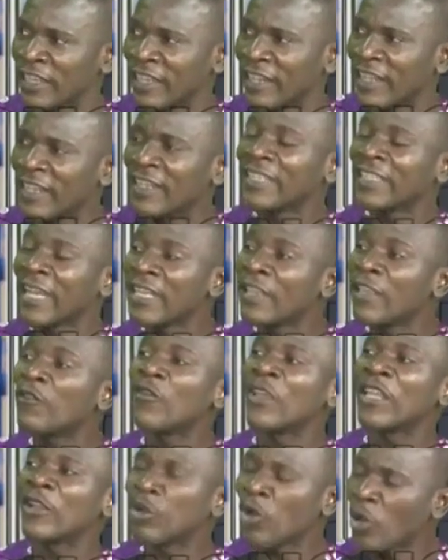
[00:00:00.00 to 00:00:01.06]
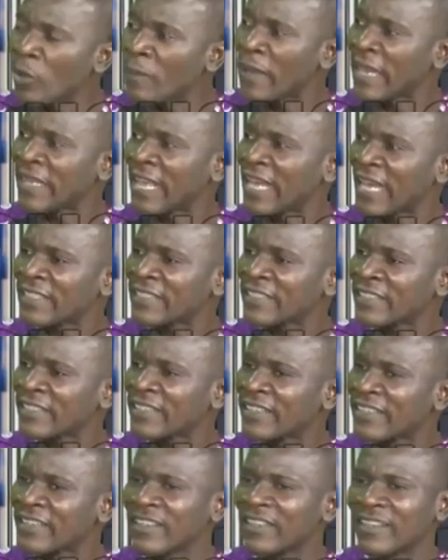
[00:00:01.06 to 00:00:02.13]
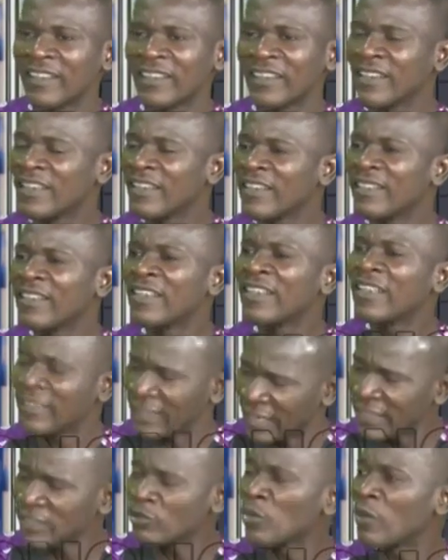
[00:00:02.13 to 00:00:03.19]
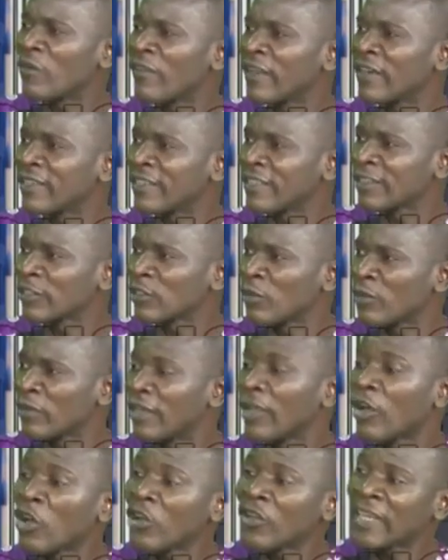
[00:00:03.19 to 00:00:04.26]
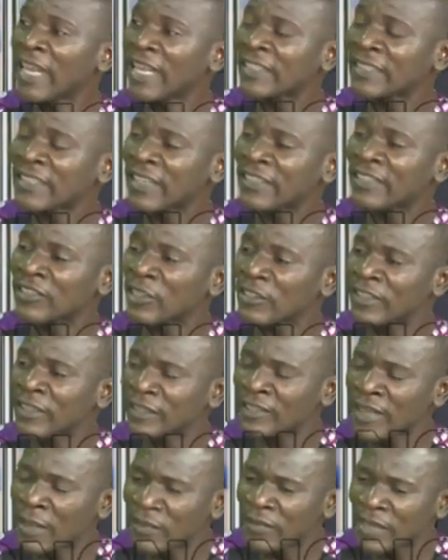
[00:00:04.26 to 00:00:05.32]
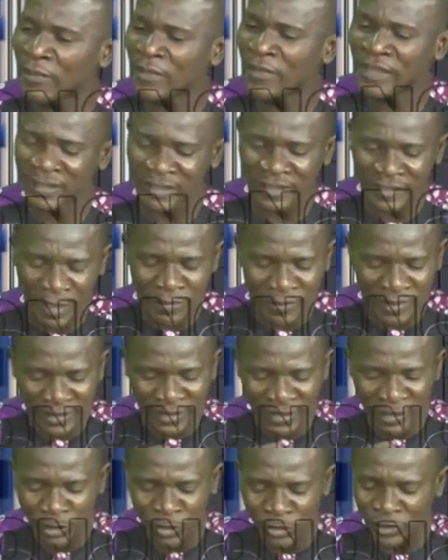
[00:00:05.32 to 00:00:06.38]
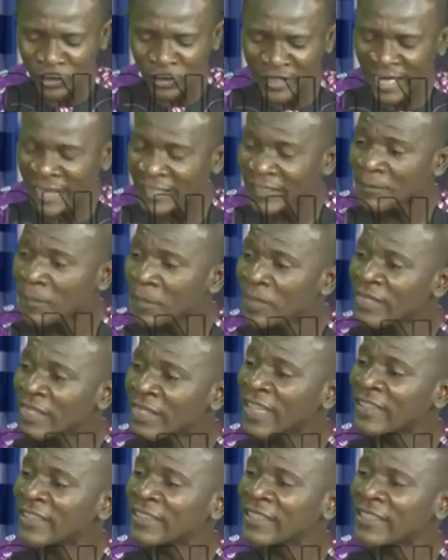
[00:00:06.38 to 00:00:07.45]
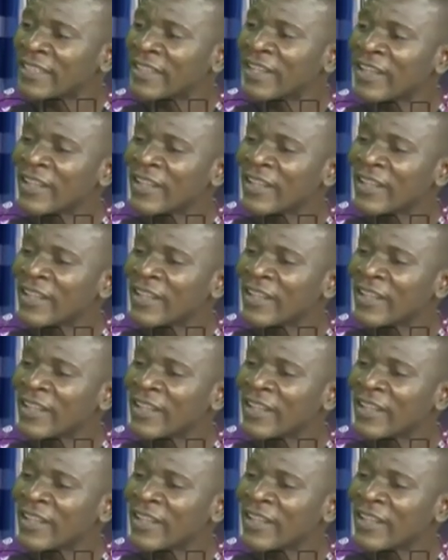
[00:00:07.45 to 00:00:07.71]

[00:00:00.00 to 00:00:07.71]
today. Now, if we go by that, then it will be very disturbing. All right, Understand, now, just let, let me let yeah. me close on that. That's it.